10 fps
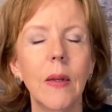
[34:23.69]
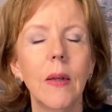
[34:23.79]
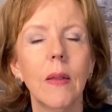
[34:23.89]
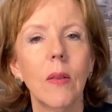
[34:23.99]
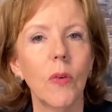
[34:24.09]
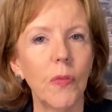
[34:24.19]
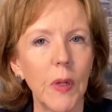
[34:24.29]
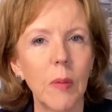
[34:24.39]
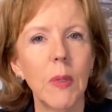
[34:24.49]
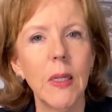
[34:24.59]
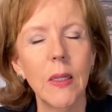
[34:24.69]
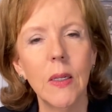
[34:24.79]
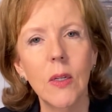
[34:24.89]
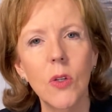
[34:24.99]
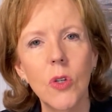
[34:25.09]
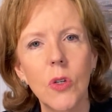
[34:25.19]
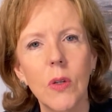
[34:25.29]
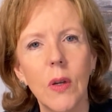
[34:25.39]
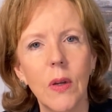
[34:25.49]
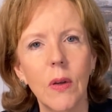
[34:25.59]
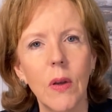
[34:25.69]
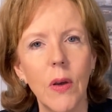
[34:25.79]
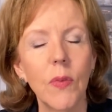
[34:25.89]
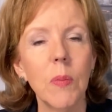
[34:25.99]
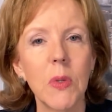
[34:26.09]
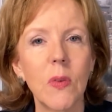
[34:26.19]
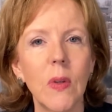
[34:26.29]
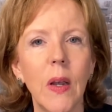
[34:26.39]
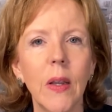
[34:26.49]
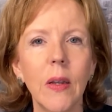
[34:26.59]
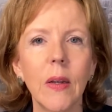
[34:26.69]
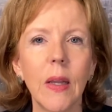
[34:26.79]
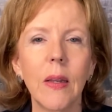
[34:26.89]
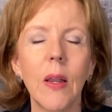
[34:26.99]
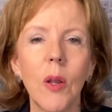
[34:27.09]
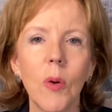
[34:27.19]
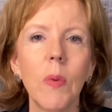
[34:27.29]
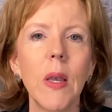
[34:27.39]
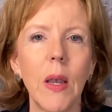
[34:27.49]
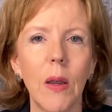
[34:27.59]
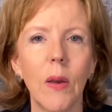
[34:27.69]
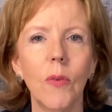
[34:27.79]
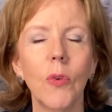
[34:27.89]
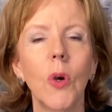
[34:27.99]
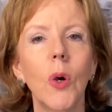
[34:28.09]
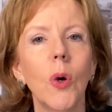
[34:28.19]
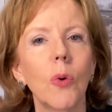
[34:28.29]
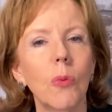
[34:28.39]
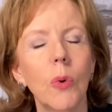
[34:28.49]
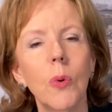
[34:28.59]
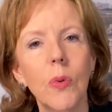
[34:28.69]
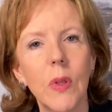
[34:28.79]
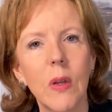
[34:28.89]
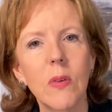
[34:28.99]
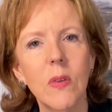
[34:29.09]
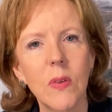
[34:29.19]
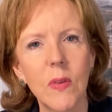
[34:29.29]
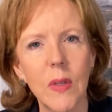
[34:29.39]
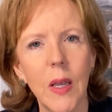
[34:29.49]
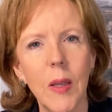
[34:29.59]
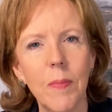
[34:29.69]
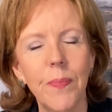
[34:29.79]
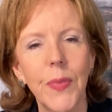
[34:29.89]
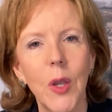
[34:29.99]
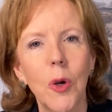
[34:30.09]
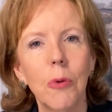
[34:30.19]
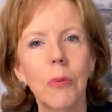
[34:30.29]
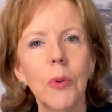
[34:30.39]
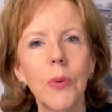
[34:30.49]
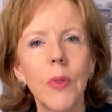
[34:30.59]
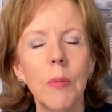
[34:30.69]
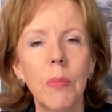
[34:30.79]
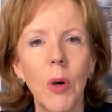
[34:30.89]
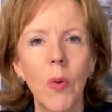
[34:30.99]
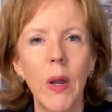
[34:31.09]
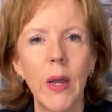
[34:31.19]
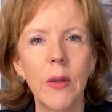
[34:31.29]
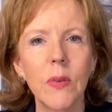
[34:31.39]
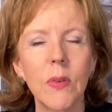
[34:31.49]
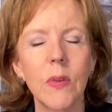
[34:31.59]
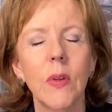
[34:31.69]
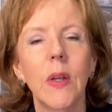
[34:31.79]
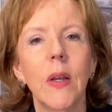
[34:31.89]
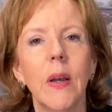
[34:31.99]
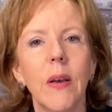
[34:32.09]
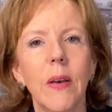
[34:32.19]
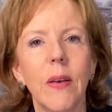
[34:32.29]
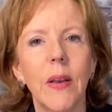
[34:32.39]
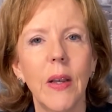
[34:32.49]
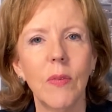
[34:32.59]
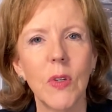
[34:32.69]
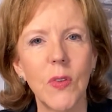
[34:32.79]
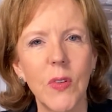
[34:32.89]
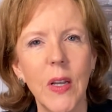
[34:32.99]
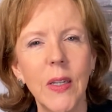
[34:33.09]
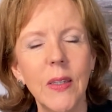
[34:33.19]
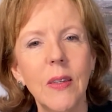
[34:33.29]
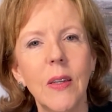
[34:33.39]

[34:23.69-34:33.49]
the family lineage of the Messiah. And here we have Ruth does the same. Ruth and Boaz have a son